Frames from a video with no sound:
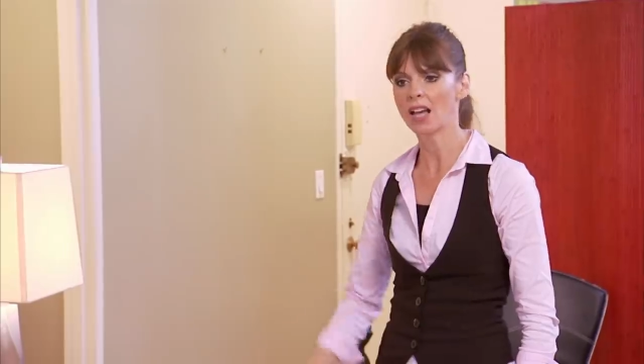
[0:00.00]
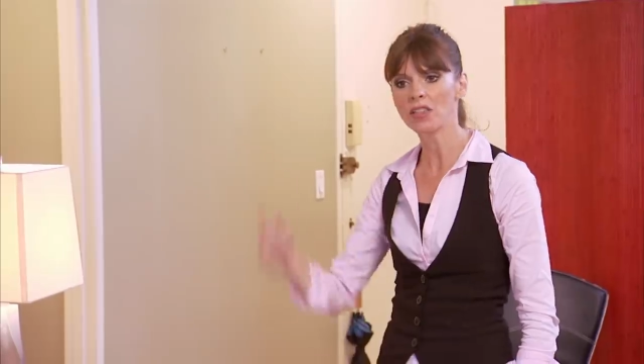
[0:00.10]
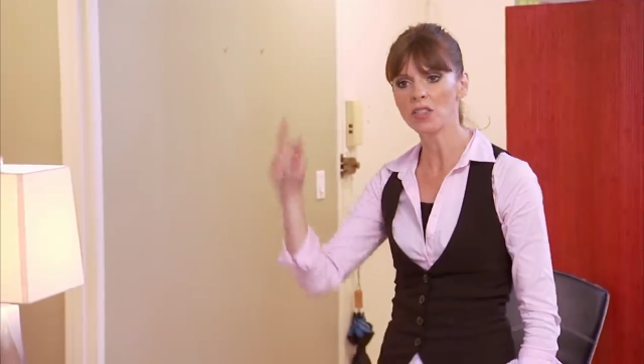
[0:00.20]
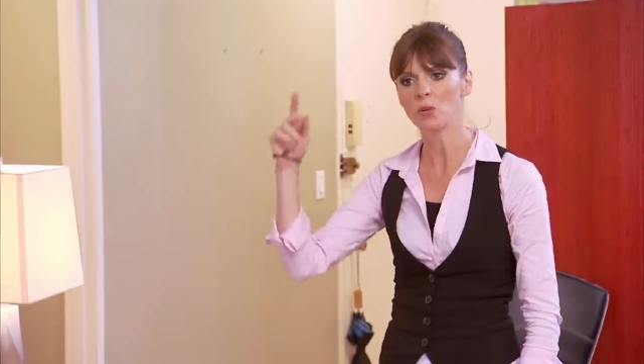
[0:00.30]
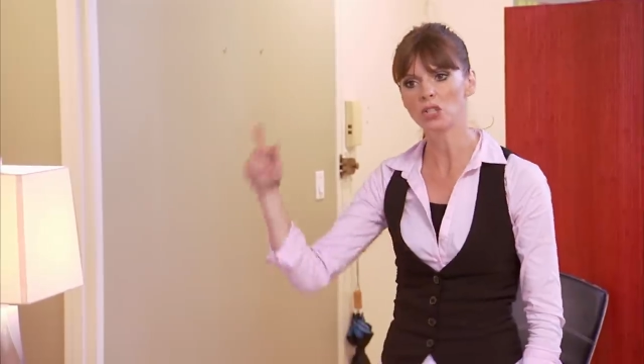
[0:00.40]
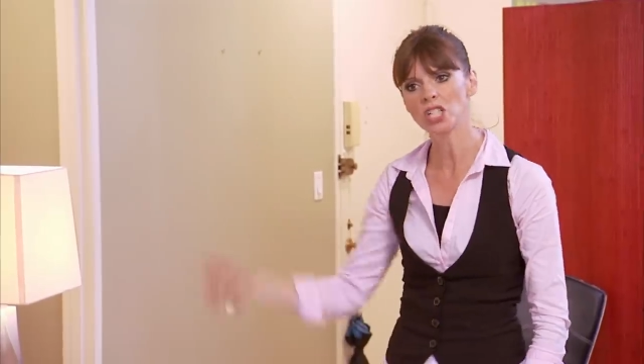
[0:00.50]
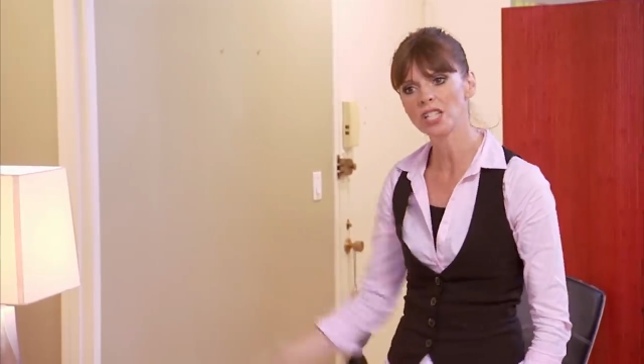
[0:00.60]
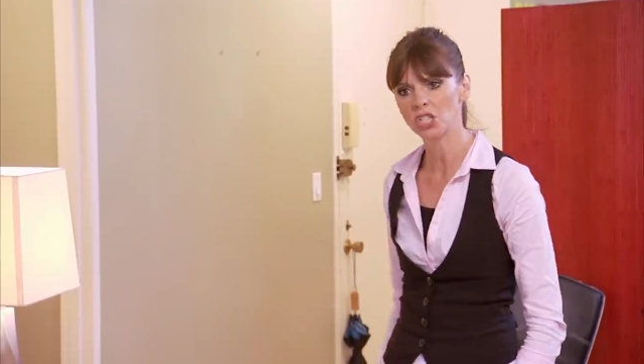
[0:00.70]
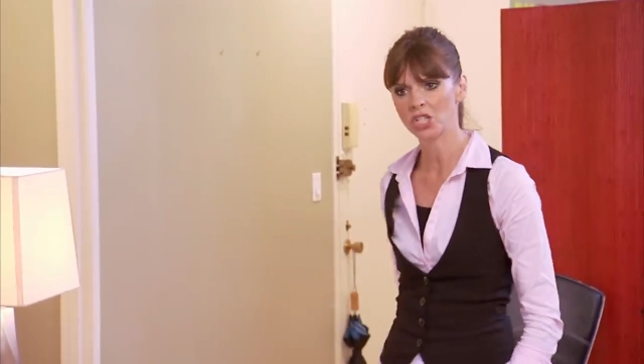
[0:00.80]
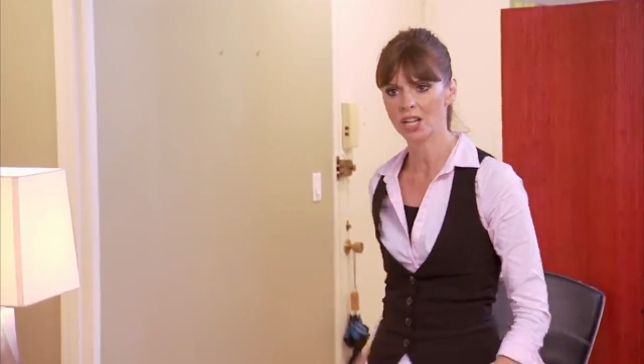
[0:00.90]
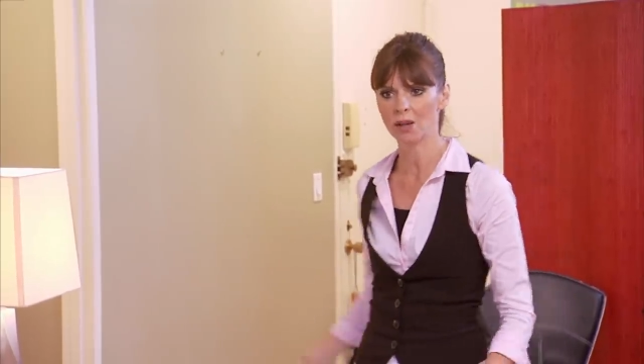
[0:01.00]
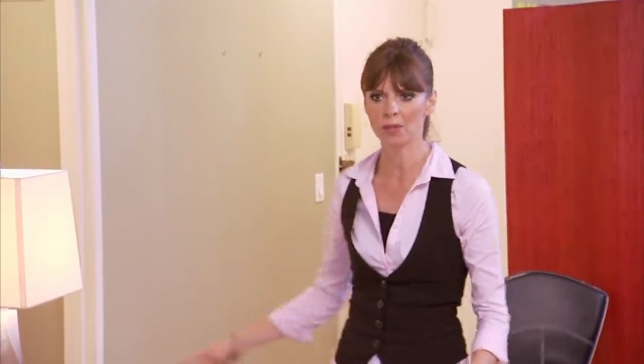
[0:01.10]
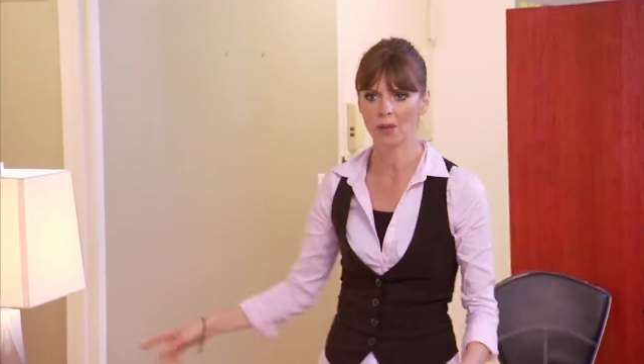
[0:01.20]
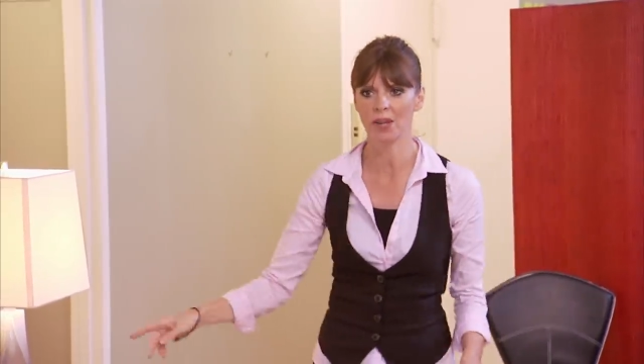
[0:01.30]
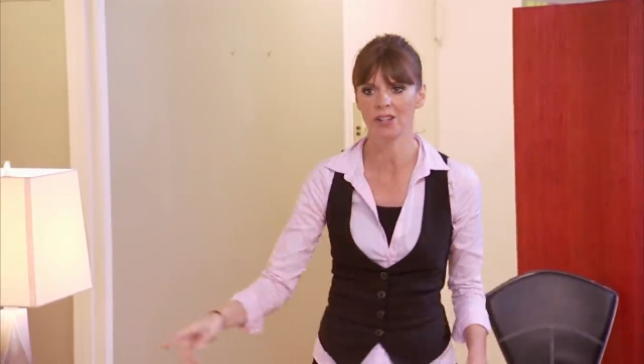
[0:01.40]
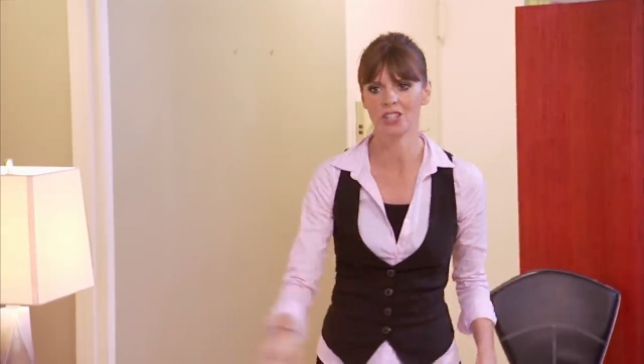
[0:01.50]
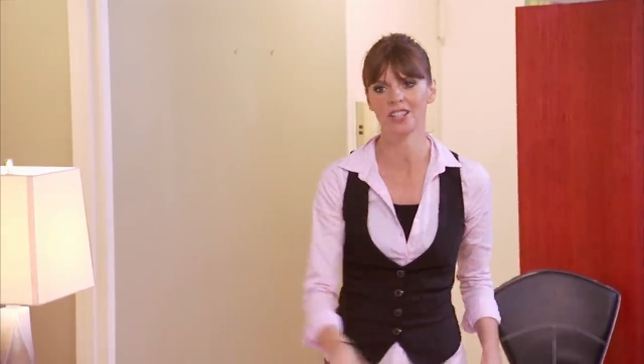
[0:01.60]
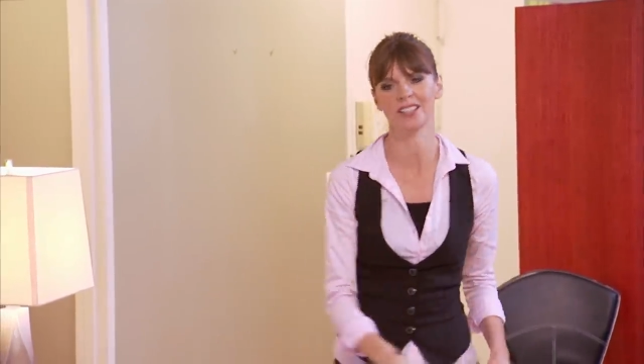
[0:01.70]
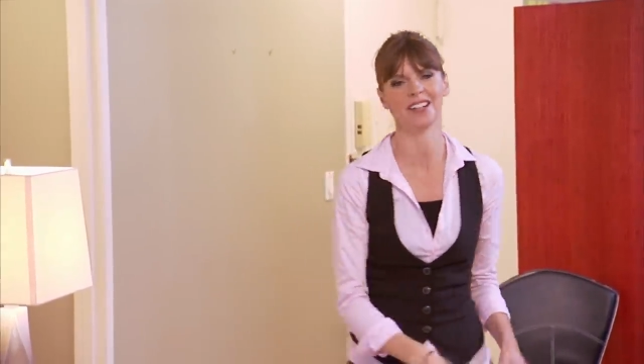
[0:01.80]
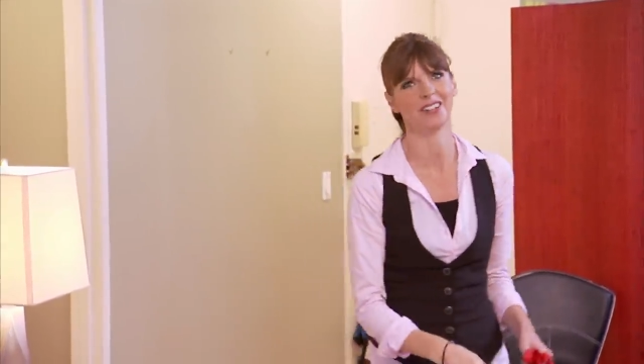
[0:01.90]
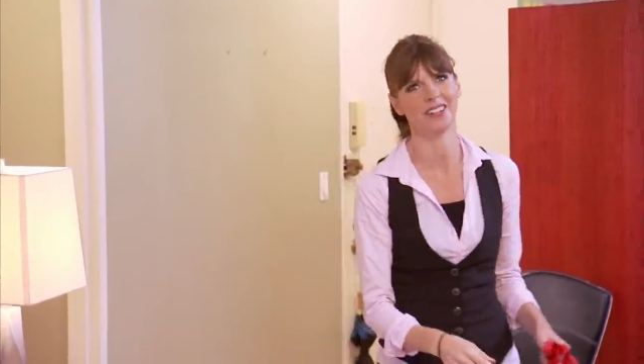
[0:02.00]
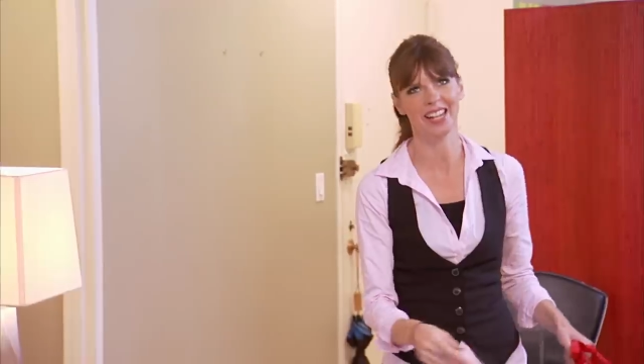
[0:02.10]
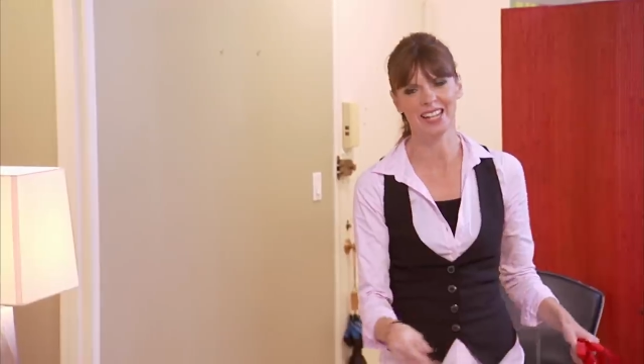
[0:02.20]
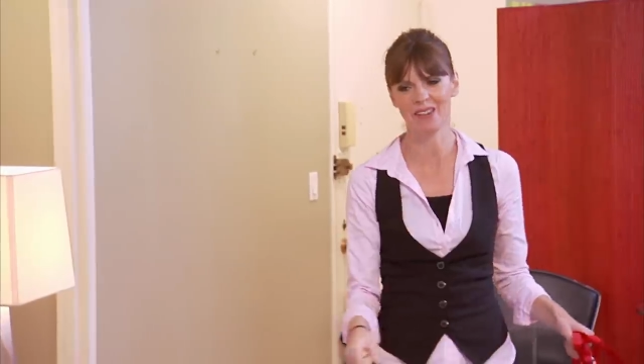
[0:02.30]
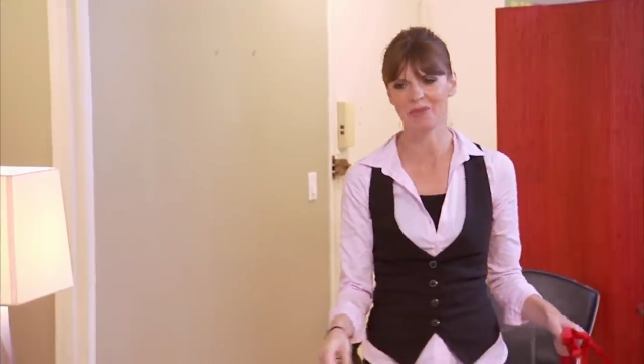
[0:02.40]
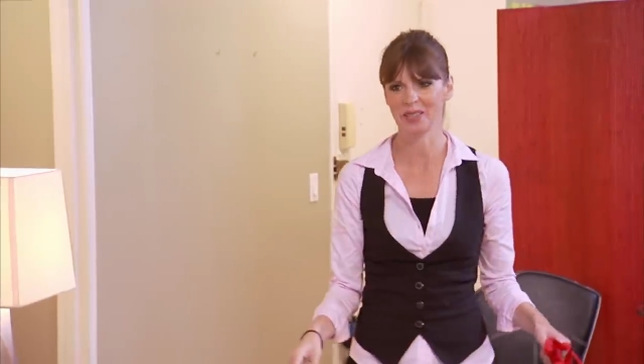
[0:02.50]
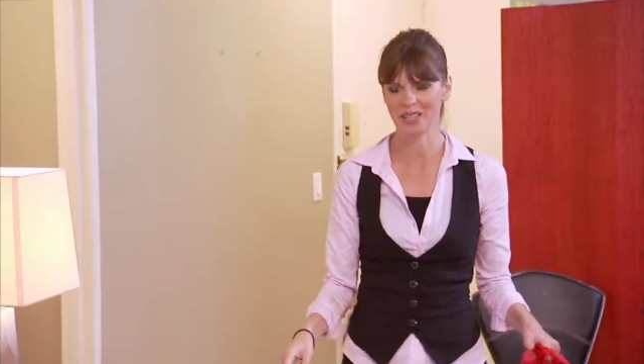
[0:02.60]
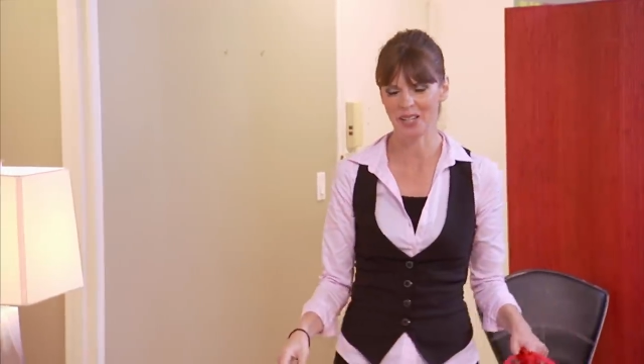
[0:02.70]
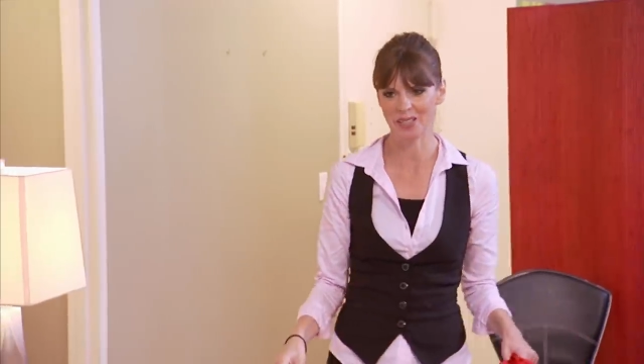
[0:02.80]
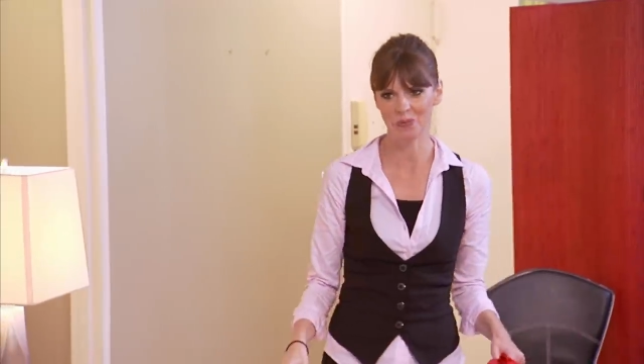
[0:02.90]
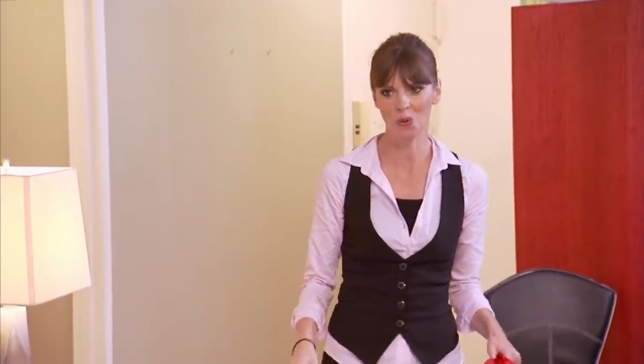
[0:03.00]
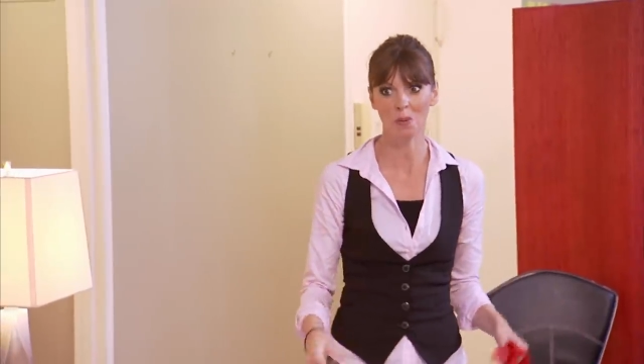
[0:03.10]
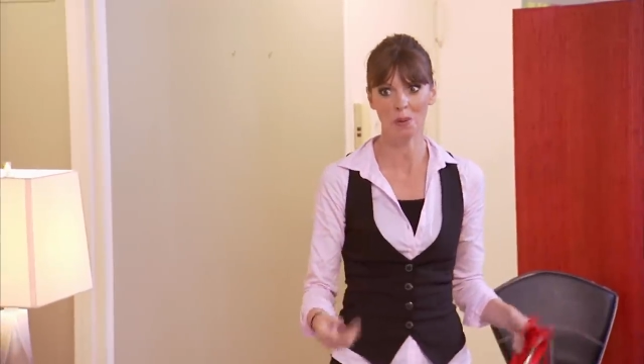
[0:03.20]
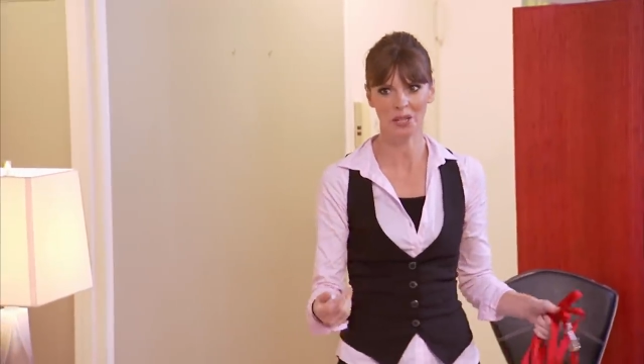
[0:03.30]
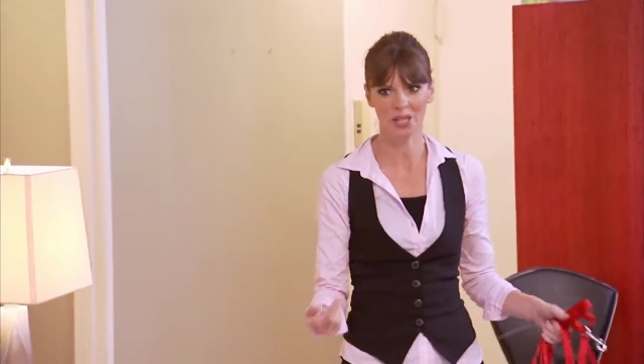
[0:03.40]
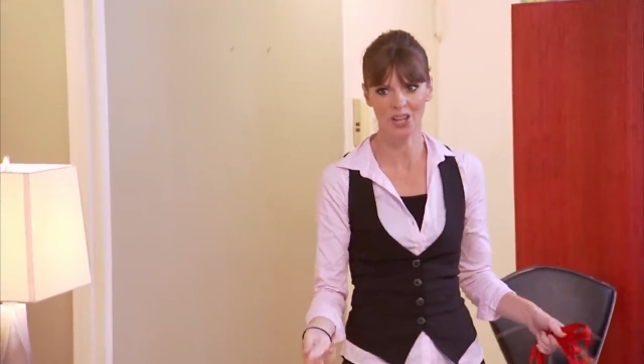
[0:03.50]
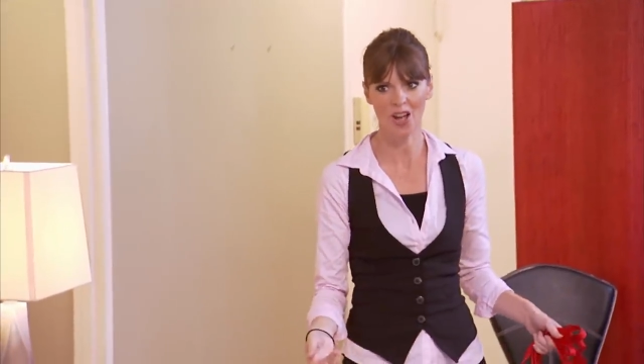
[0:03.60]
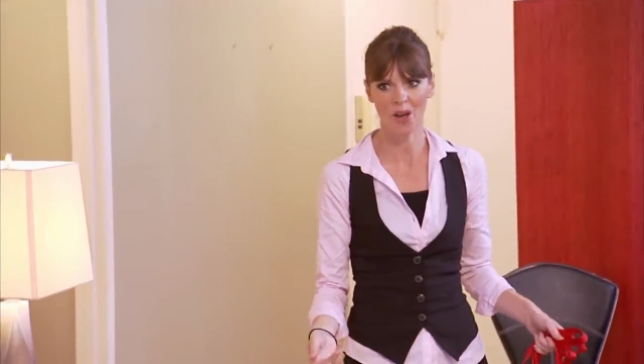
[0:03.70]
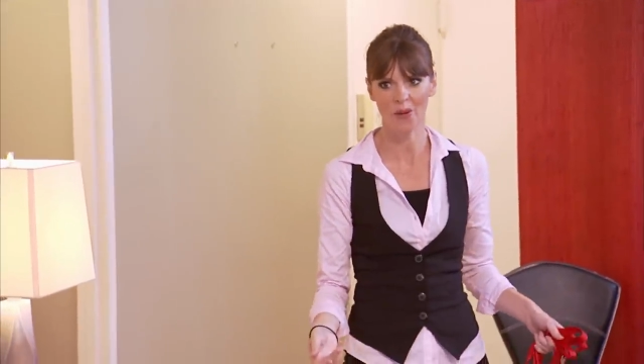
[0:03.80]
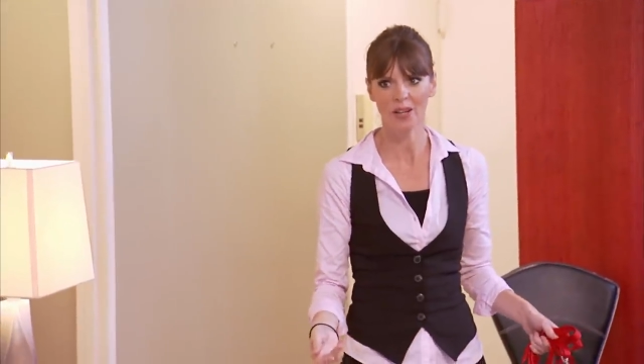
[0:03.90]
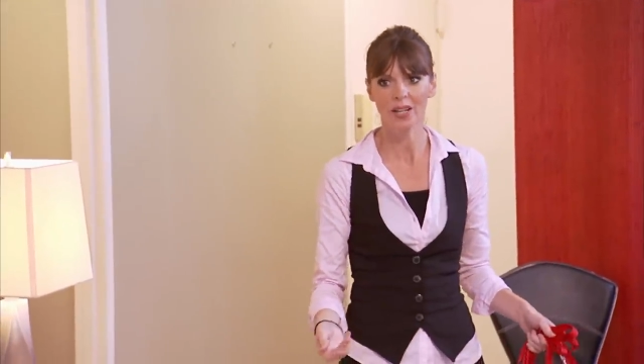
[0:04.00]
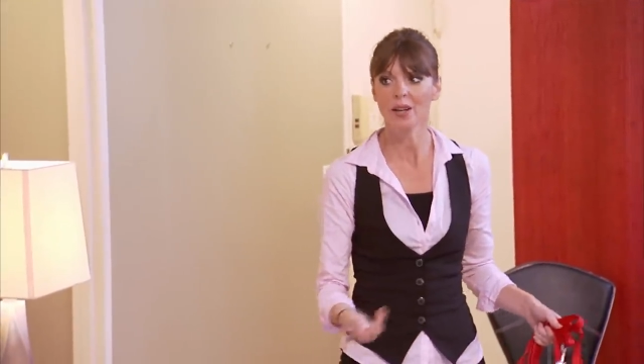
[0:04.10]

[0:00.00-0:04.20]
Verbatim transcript: I think what she does, she comes up here and she goes, oh, okay, now I'm nice and warm, I'm gonna go.